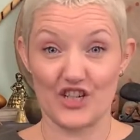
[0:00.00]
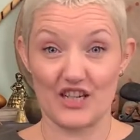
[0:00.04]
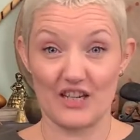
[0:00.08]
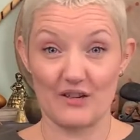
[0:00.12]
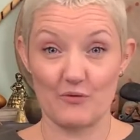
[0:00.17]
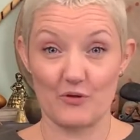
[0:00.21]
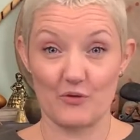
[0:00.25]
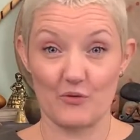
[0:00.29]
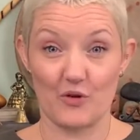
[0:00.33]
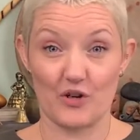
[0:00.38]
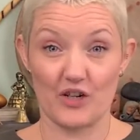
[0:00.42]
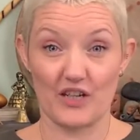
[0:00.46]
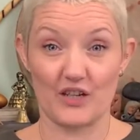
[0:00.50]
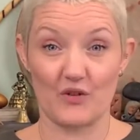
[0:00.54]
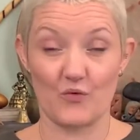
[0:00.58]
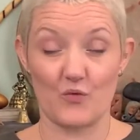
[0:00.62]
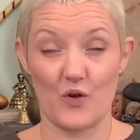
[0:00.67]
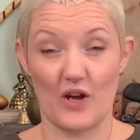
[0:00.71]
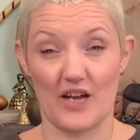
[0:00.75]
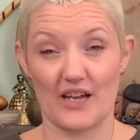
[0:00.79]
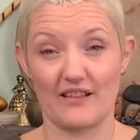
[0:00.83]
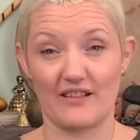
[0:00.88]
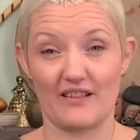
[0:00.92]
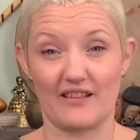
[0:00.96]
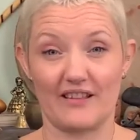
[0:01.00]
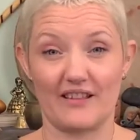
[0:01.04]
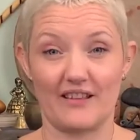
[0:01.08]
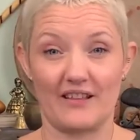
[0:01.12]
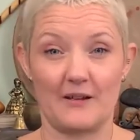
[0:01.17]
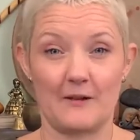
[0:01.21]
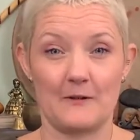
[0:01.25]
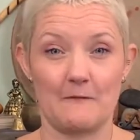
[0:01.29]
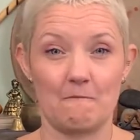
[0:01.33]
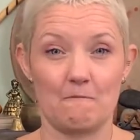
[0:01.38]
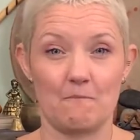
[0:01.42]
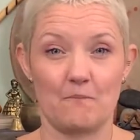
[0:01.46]
we're working with
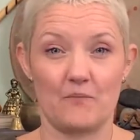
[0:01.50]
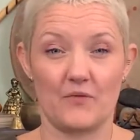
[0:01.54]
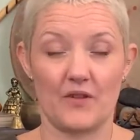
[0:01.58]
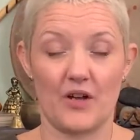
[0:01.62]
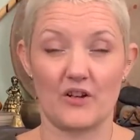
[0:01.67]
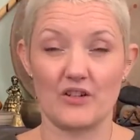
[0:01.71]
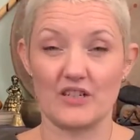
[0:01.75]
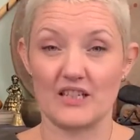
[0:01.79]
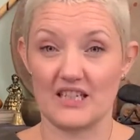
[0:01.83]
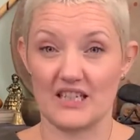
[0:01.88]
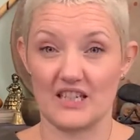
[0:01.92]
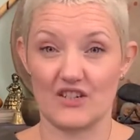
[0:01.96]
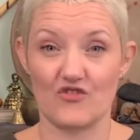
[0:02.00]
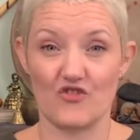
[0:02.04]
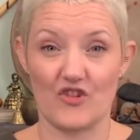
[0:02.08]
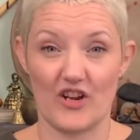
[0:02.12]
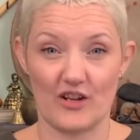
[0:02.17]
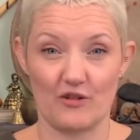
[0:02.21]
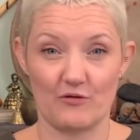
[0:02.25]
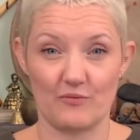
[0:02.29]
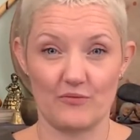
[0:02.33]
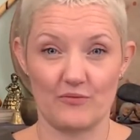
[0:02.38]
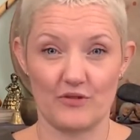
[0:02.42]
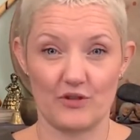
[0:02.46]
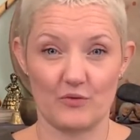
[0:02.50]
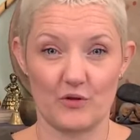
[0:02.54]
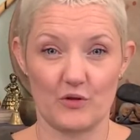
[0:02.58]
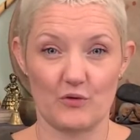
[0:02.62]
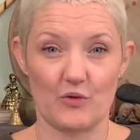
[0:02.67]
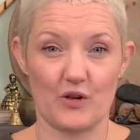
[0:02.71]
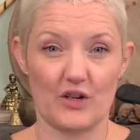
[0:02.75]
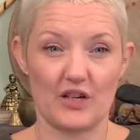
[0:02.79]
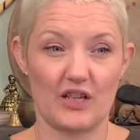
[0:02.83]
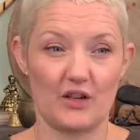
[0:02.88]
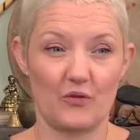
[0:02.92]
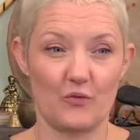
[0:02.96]
unseen realms, we're
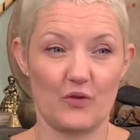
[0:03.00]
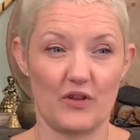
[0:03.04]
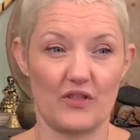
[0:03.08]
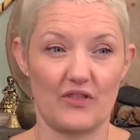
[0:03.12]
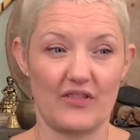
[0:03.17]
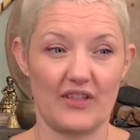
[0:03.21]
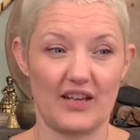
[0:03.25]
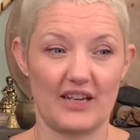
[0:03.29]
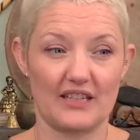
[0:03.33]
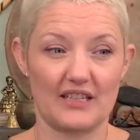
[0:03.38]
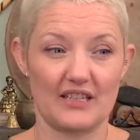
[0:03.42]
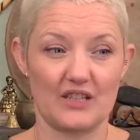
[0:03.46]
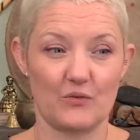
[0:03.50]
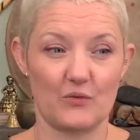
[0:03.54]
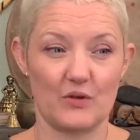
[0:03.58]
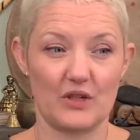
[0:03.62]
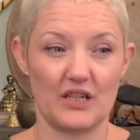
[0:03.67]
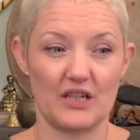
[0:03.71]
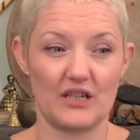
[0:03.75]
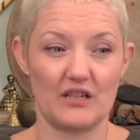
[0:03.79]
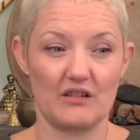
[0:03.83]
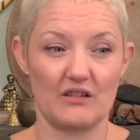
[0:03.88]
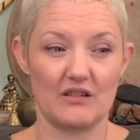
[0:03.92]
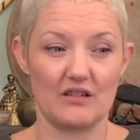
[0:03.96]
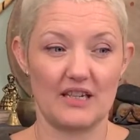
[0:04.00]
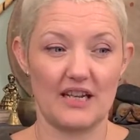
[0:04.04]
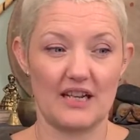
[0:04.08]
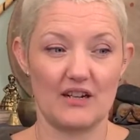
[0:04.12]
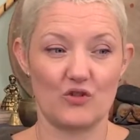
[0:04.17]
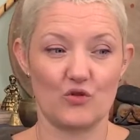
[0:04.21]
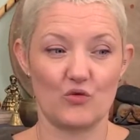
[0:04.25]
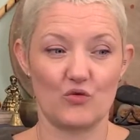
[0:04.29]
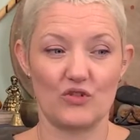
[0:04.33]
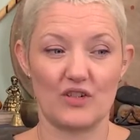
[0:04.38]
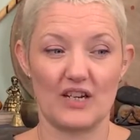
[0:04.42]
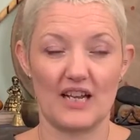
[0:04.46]
working with things that we
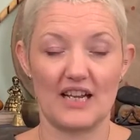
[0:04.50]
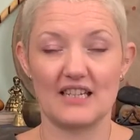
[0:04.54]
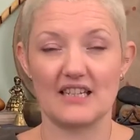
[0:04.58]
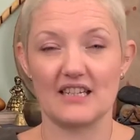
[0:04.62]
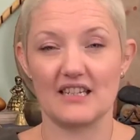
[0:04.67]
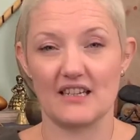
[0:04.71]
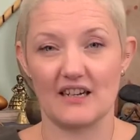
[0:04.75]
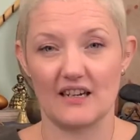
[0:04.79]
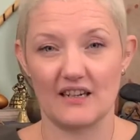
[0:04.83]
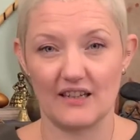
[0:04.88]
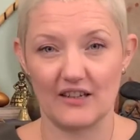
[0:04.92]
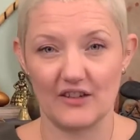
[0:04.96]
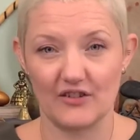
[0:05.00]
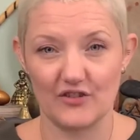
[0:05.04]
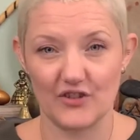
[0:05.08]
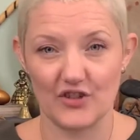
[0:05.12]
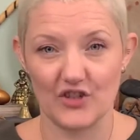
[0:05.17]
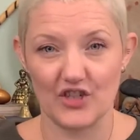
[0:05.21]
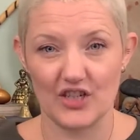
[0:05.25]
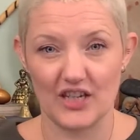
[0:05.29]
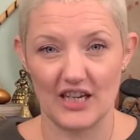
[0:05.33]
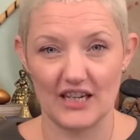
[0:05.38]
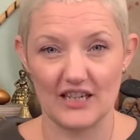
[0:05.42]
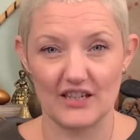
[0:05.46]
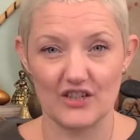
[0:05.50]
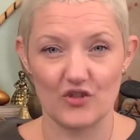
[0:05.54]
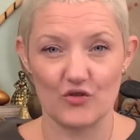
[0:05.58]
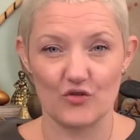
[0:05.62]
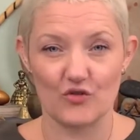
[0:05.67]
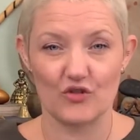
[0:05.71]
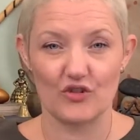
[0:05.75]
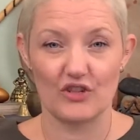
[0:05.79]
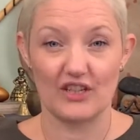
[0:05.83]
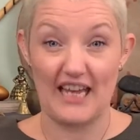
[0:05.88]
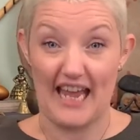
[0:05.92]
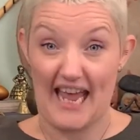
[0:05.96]
don't necessarily understand
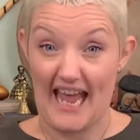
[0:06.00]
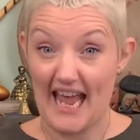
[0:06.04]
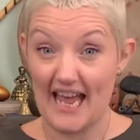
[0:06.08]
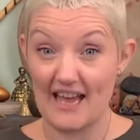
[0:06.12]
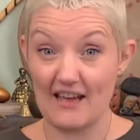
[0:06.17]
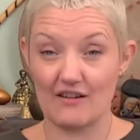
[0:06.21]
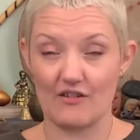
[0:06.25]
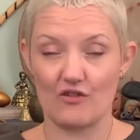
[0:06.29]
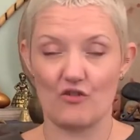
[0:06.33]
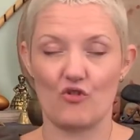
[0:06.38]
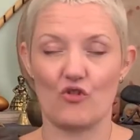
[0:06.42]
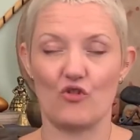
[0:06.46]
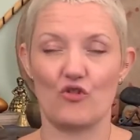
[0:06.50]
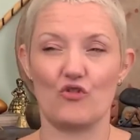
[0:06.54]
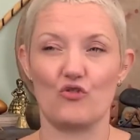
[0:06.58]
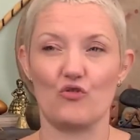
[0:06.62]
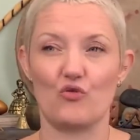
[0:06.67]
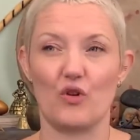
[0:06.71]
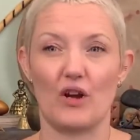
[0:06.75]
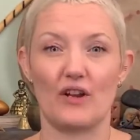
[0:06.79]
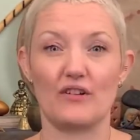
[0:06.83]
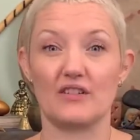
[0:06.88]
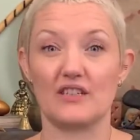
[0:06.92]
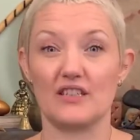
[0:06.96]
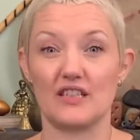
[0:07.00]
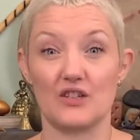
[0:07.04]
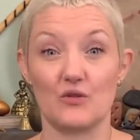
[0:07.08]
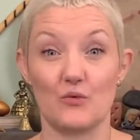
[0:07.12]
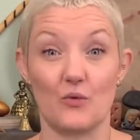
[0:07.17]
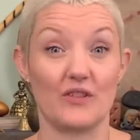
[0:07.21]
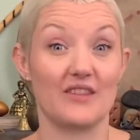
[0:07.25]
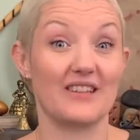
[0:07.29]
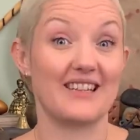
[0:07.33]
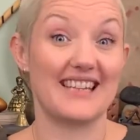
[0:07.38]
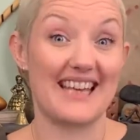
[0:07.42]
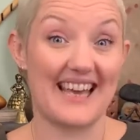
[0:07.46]
or know how to deal
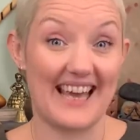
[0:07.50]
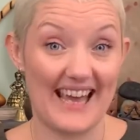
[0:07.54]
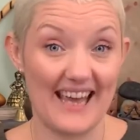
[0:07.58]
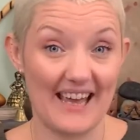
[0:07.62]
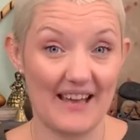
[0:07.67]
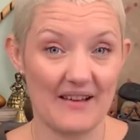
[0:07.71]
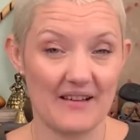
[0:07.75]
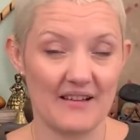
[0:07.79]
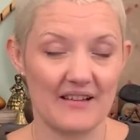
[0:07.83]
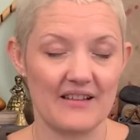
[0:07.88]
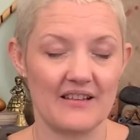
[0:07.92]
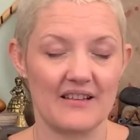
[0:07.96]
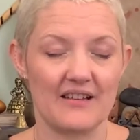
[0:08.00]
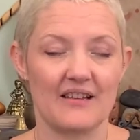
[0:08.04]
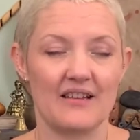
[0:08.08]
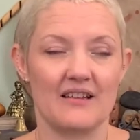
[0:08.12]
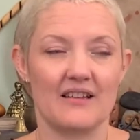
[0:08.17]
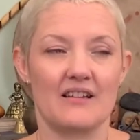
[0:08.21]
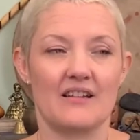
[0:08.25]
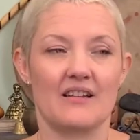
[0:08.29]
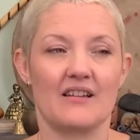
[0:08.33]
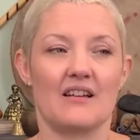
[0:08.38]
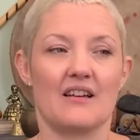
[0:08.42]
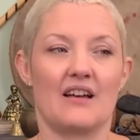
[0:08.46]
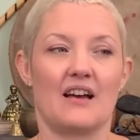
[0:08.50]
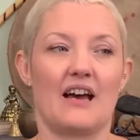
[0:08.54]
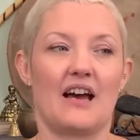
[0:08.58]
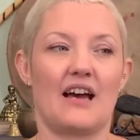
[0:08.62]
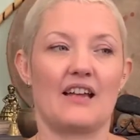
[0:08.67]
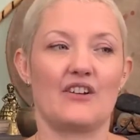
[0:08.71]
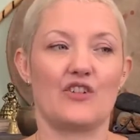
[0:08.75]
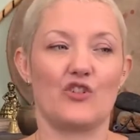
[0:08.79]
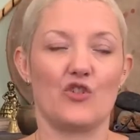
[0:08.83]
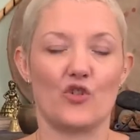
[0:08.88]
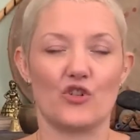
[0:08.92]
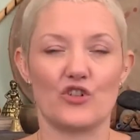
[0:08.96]
with yet. And
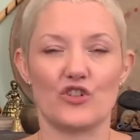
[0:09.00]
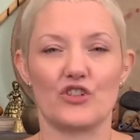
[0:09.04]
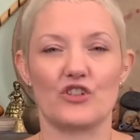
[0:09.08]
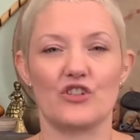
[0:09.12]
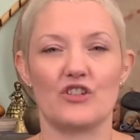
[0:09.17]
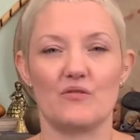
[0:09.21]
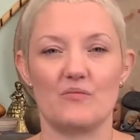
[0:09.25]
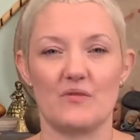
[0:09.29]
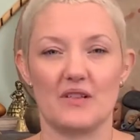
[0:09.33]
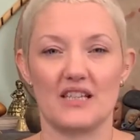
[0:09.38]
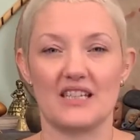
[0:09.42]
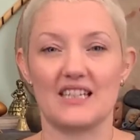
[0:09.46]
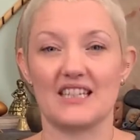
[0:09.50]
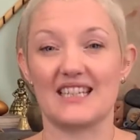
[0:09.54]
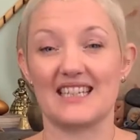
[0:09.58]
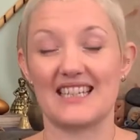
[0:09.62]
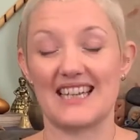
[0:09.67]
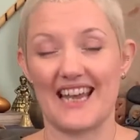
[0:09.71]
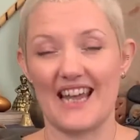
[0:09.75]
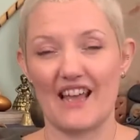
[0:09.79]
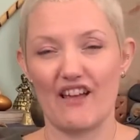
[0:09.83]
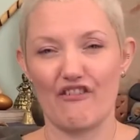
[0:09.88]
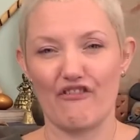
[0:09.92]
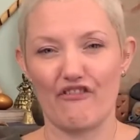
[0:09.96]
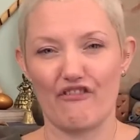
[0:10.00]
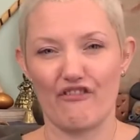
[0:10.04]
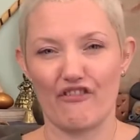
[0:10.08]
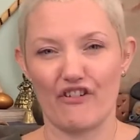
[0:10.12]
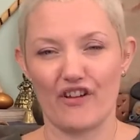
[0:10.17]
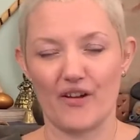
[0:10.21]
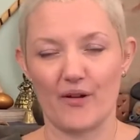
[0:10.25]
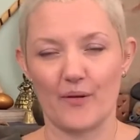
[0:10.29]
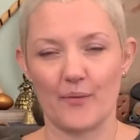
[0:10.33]
in order to be safe,